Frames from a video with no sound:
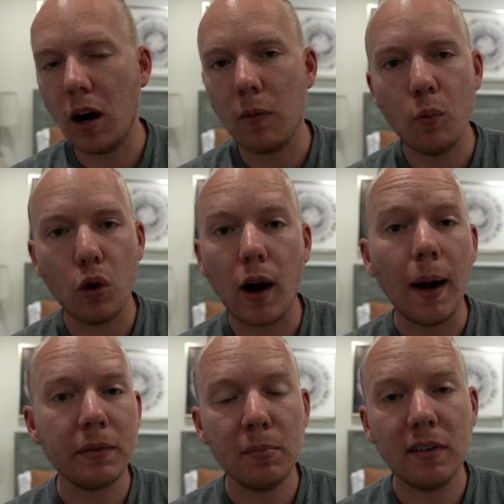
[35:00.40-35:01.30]
more
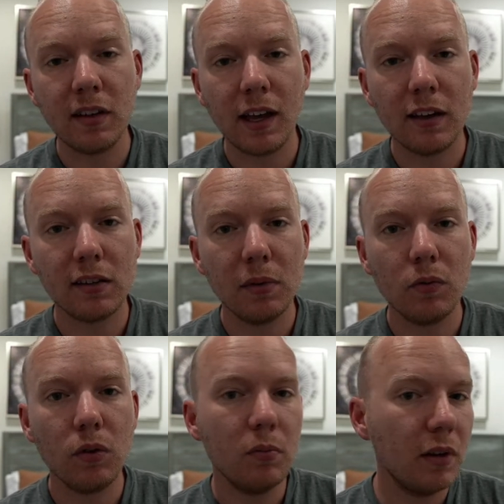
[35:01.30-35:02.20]
optimistic estimate
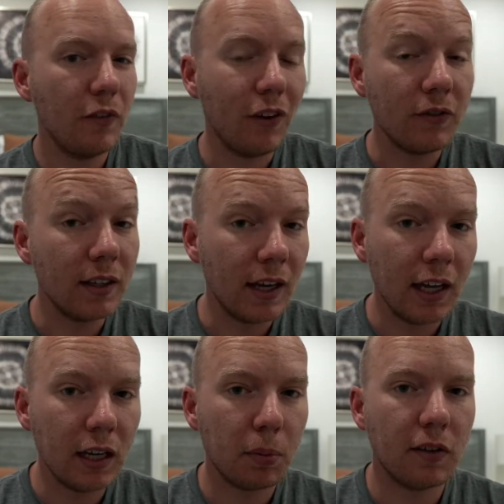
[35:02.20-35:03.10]
would be 50 to
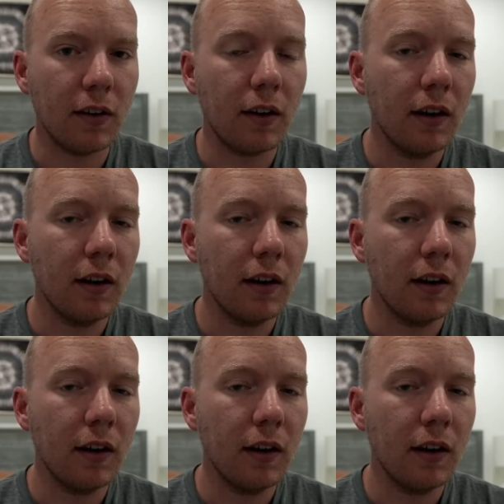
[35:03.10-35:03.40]
80%.